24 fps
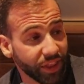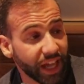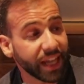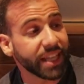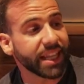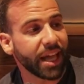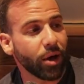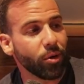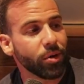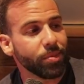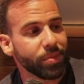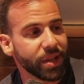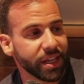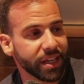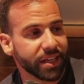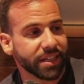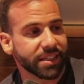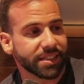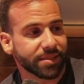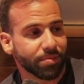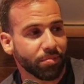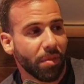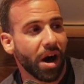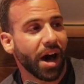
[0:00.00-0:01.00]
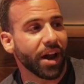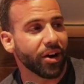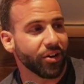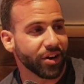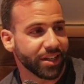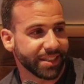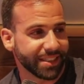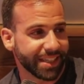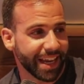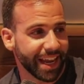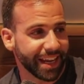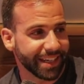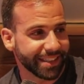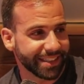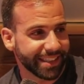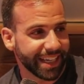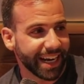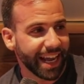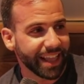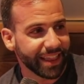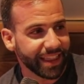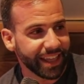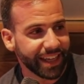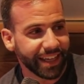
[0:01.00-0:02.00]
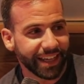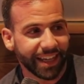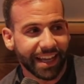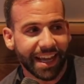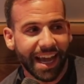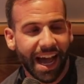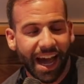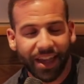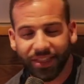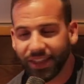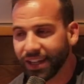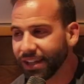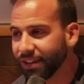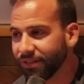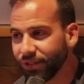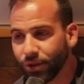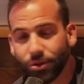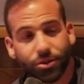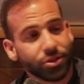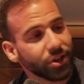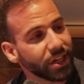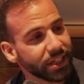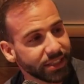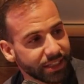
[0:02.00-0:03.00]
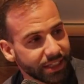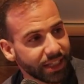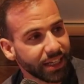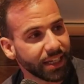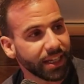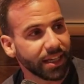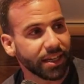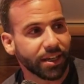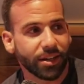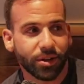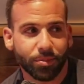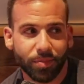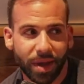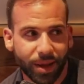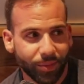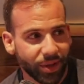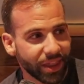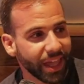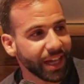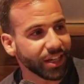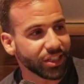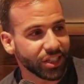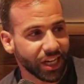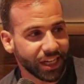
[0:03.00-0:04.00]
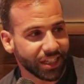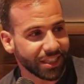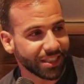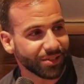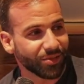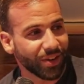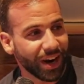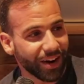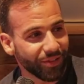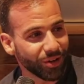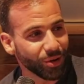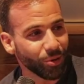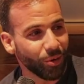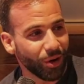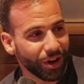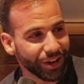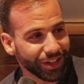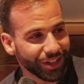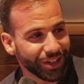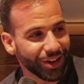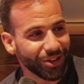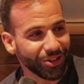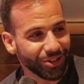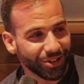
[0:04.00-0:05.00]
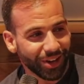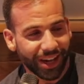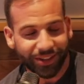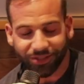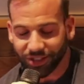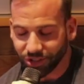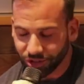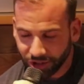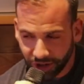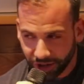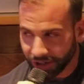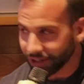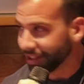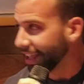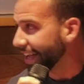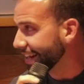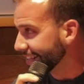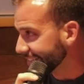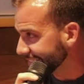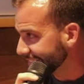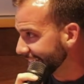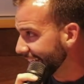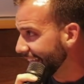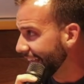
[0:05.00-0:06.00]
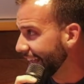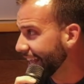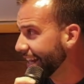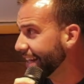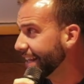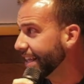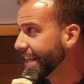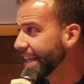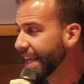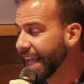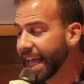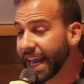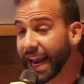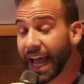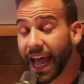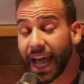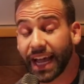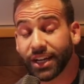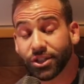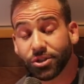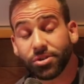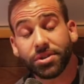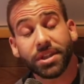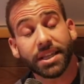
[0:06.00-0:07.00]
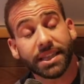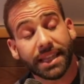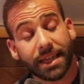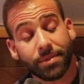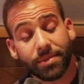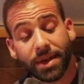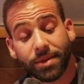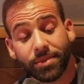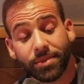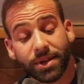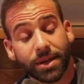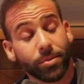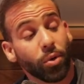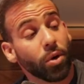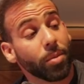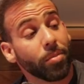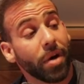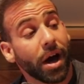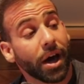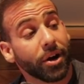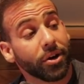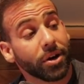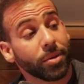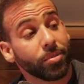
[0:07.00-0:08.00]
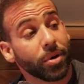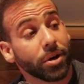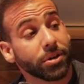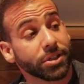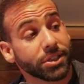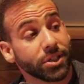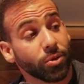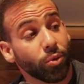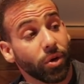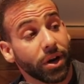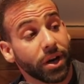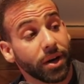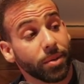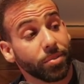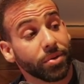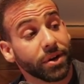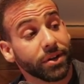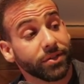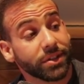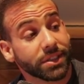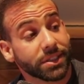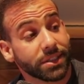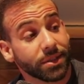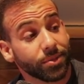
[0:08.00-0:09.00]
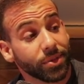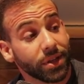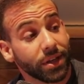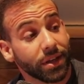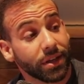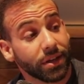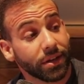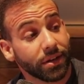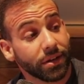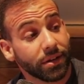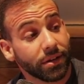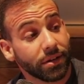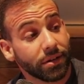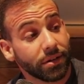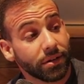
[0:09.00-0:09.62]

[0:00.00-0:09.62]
That would be his right. moderate stance. And I think a few drinks in, maybe that changes for everyone. You know, you have to draw your line in the sand. And I do think that may be a more moderate approach than what it had previously been.